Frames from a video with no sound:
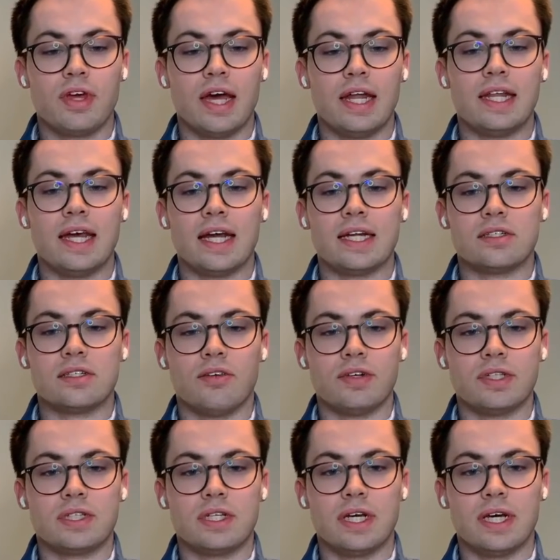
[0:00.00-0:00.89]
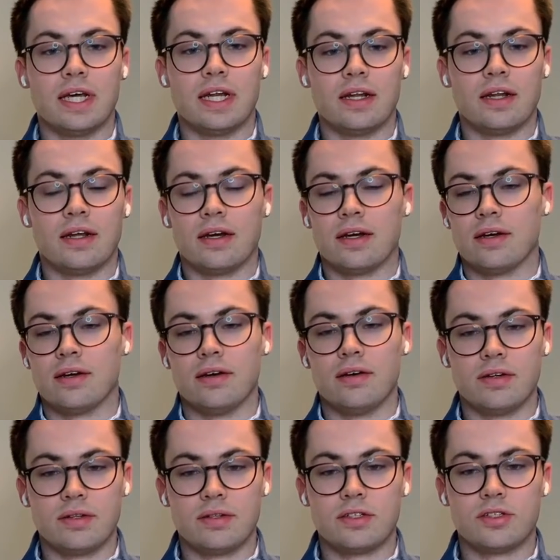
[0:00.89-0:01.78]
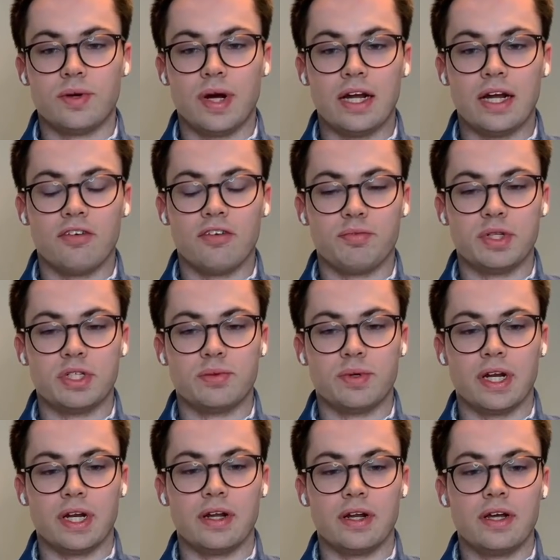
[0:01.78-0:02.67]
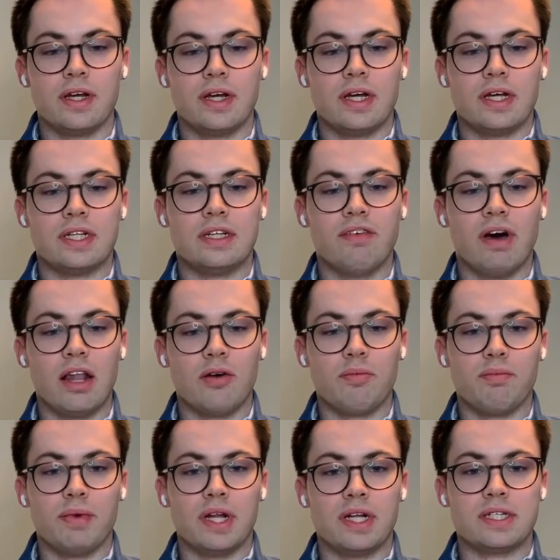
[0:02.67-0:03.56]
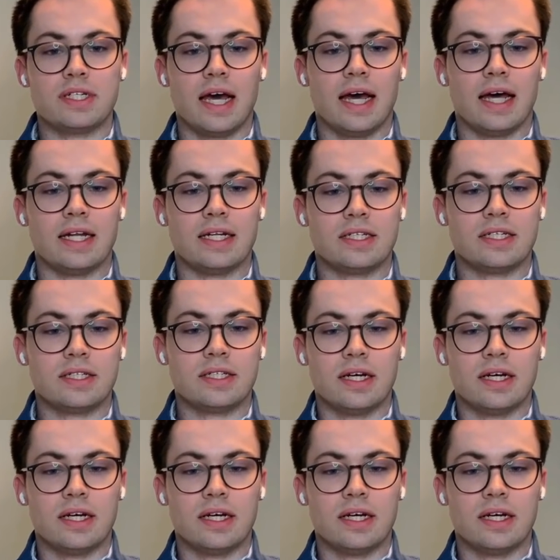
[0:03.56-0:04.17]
And that is obviously a trade-off between development and